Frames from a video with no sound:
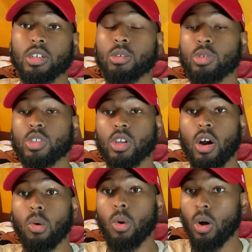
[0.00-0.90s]
good with
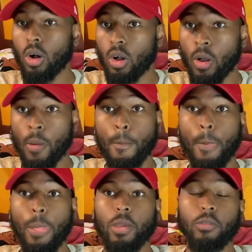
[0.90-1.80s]
John Wall,
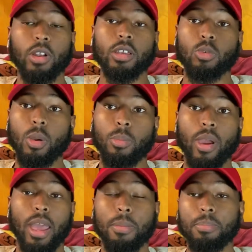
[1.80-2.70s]
really good with
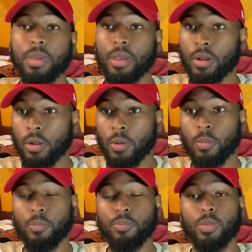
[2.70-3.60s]
Brad Beal.
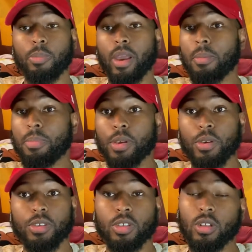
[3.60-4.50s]
Brad Beal
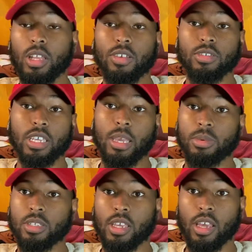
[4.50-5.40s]
still loves Sam
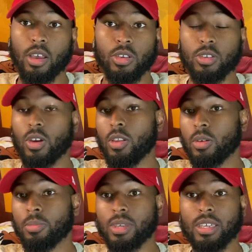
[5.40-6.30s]
Cassell. You saw
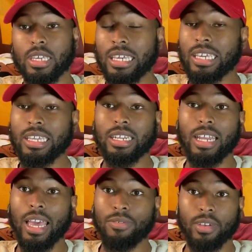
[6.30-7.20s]
them kicking and
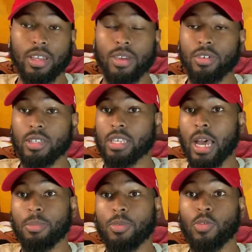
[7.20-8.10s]
having a good
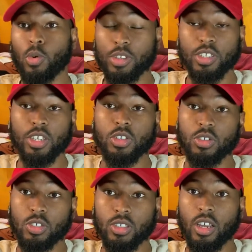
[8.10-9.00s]
time before the
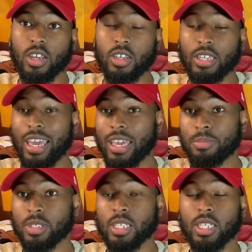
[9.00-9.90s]
Sixers
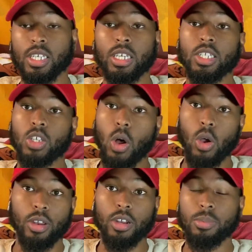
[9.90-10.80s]
games,
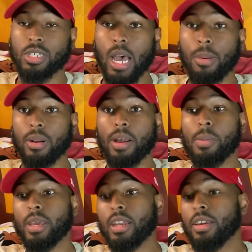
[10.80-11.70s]
talking it up and chopping it up.
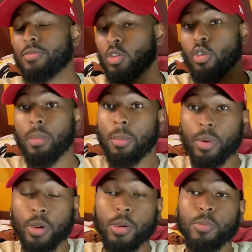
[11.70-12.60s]
And if you
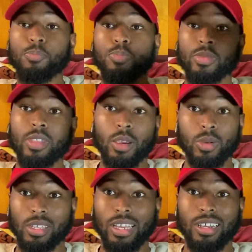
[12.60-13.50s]
remember, there was
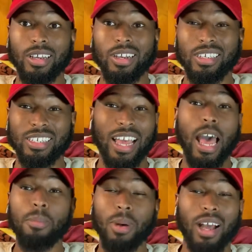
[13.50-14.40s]
like a
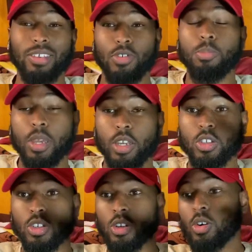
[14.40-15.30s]
skybox view
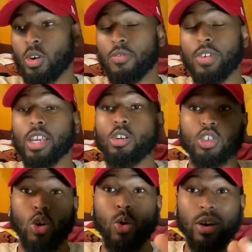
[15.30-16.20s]
picture or video
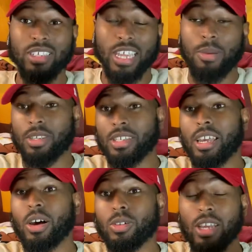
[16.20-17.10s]
showing Sam
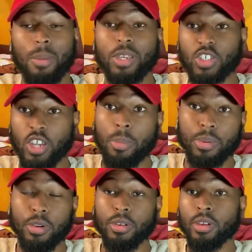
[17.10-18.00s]
Cassell, Tommy
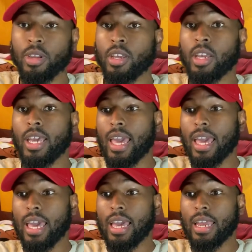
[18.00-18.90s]
Shepard,
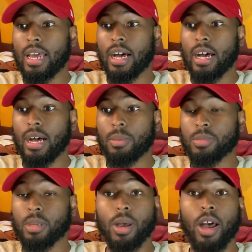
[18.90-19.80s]
and
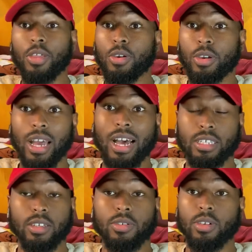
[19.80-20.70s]
some other guys
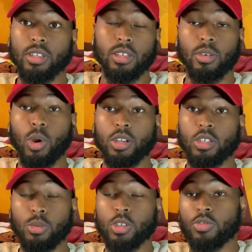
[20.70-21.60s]
in the
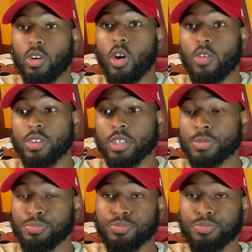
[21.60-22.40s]
Washington Wizards front office